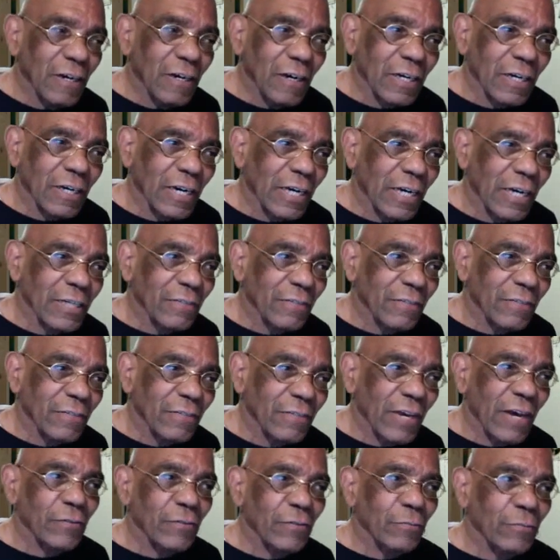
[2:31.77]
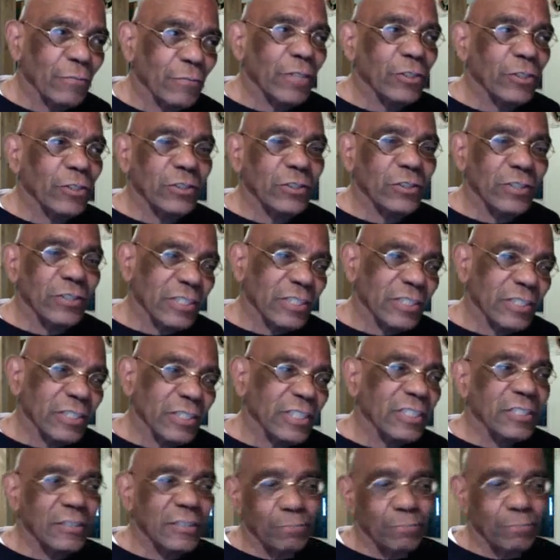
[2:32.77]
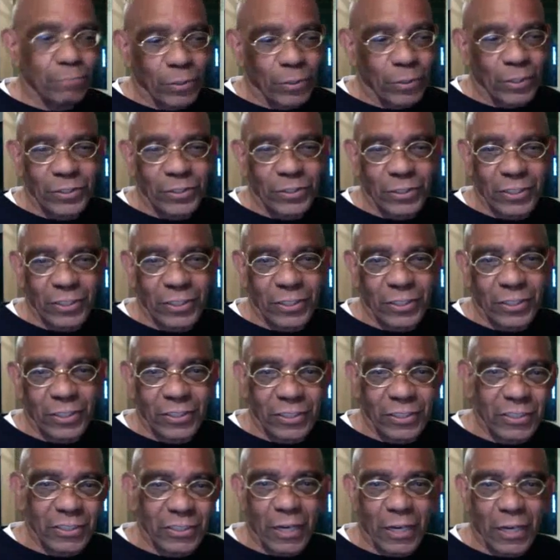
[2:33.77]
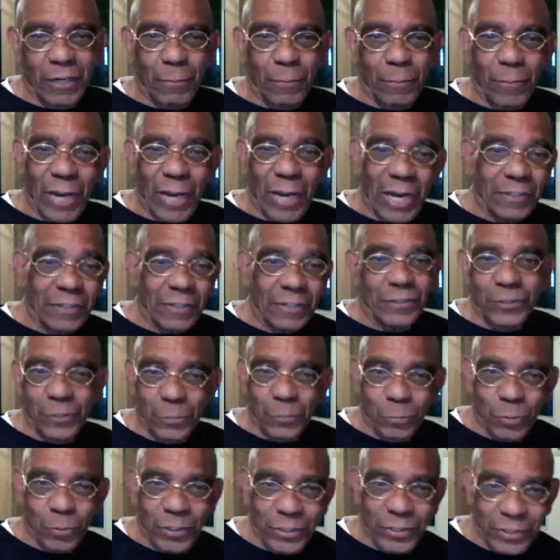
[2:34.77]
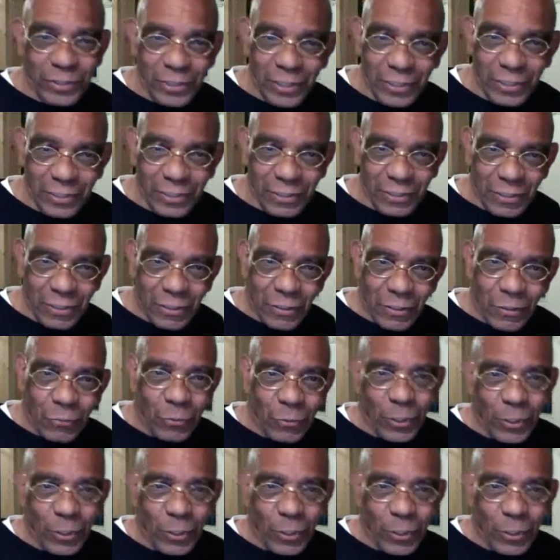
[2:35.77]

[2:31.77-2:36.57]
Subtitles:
a kind of affirmation that this process is not a balanced process.